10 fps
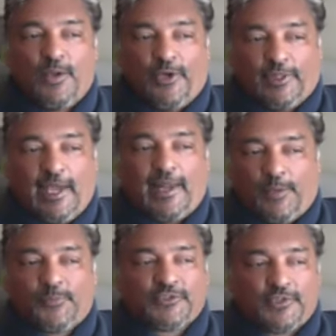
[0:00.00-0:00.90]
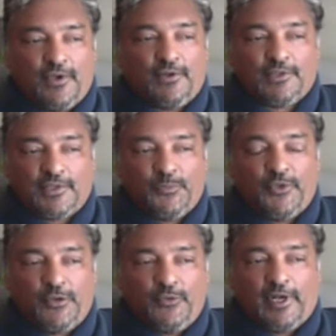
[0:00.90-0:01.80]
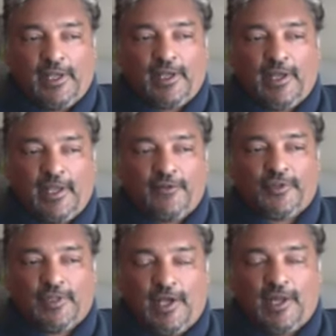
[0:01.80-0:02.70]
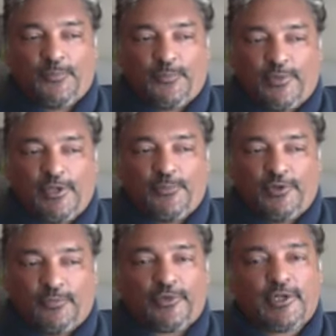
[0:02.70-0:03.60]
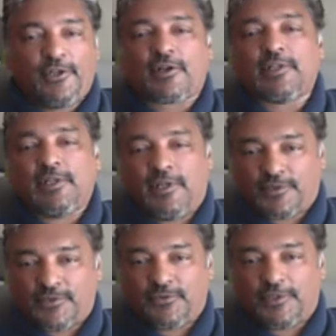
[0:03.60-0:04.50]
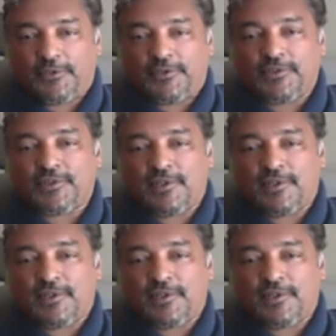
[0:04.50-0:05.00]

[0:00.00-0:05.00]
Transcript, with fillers: But that episode is a big one. I have a lot of people, bring your Kleenex is what I'm going to say.